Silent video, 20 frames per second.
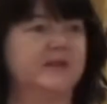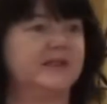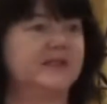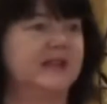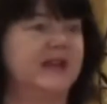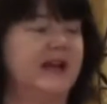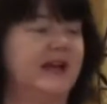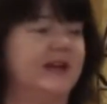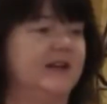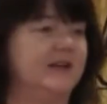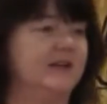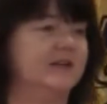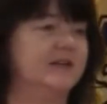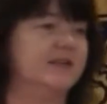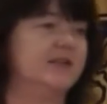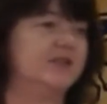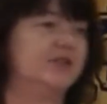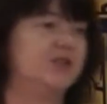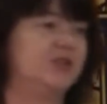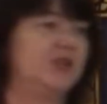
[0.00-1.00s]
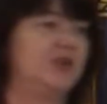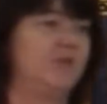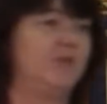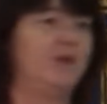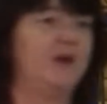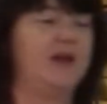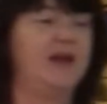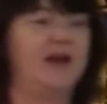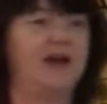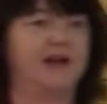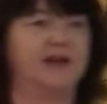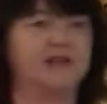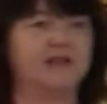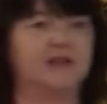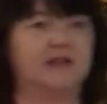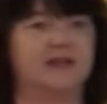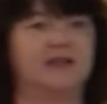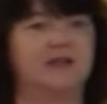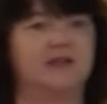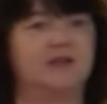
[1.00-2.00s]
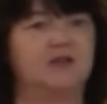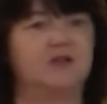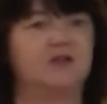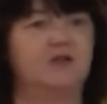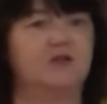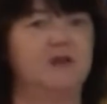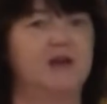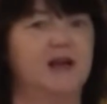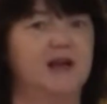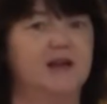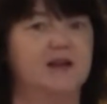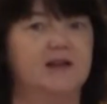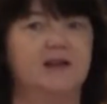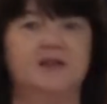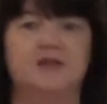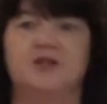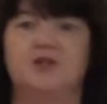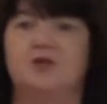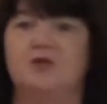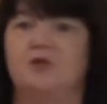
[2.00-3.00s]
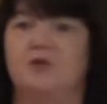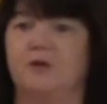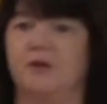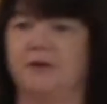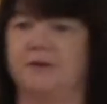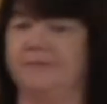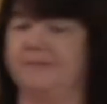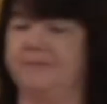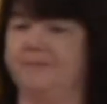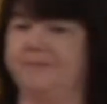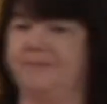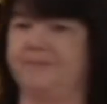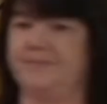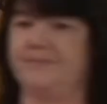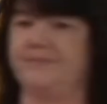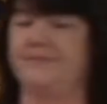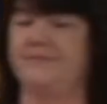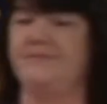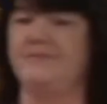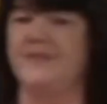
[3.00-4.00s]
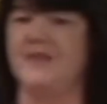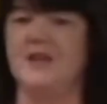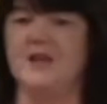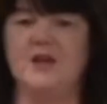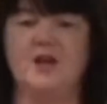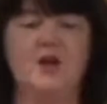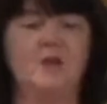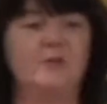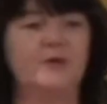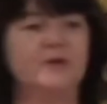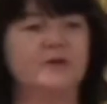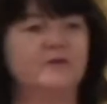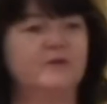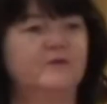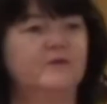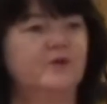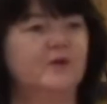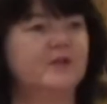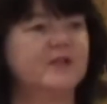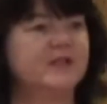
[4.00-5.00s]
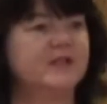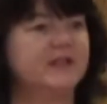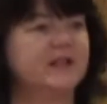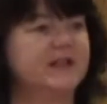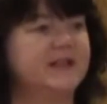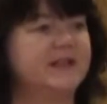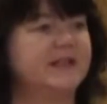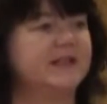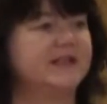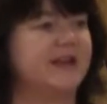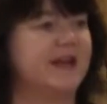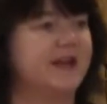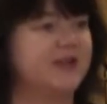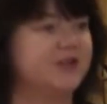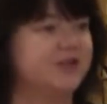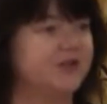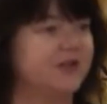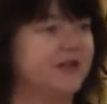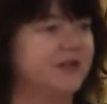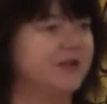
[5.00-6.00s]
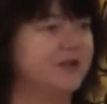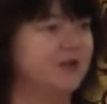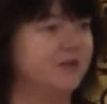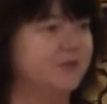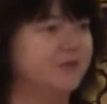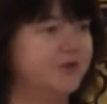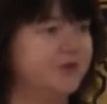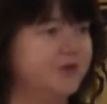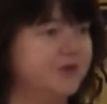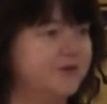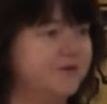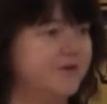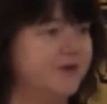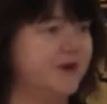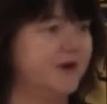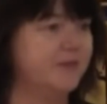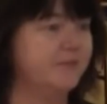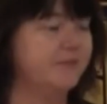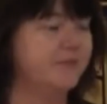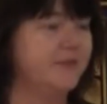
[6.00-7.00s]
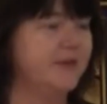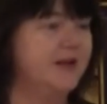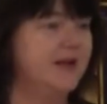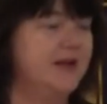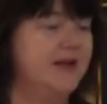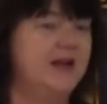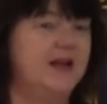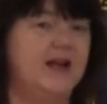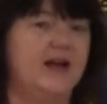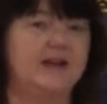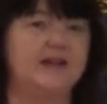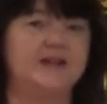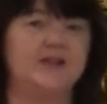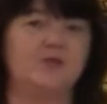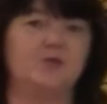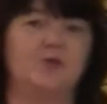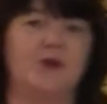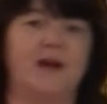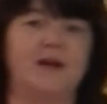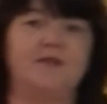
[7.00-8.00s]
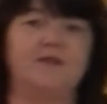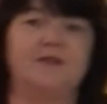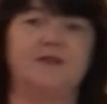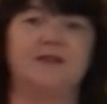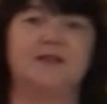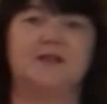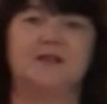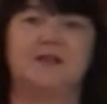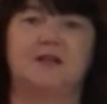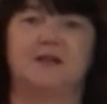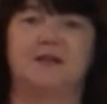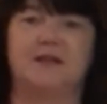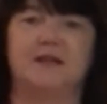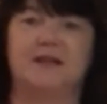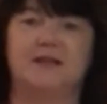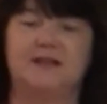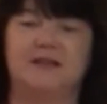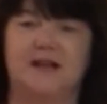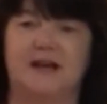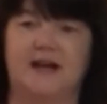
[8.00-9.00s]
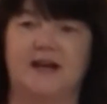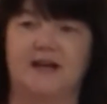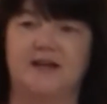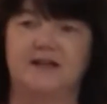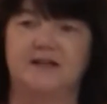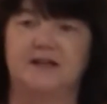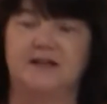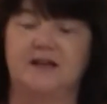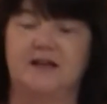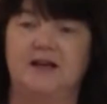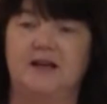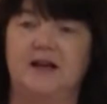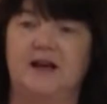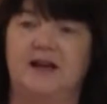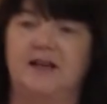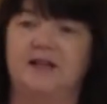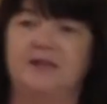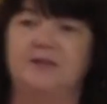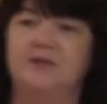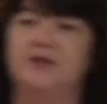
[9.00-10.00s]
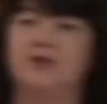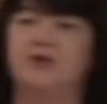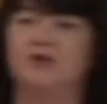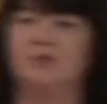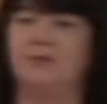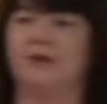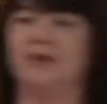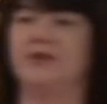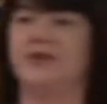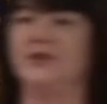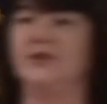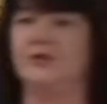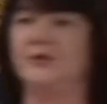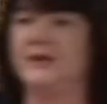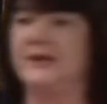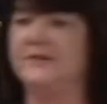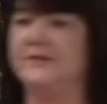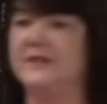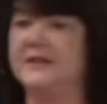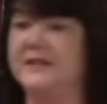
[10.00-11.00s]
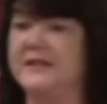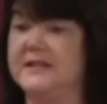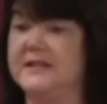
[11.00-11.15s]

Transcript: his cattle and his sheep and his grain and his corn. But unfortunately, disaster had come to his farm, and his wife and his son had died, and he was so much in grief that he